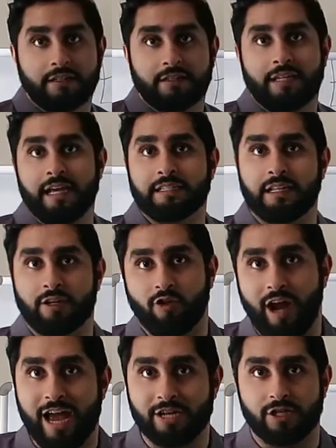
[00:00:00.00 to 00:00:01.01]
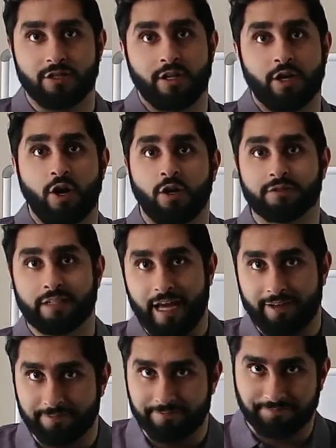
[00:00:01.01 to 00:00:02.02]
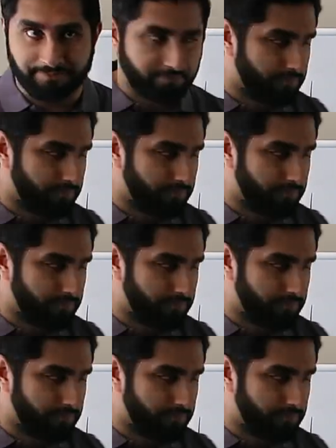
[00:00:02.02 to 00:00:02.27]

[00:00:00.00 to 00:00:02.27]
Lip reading: is that Tesla crashes and it goes down.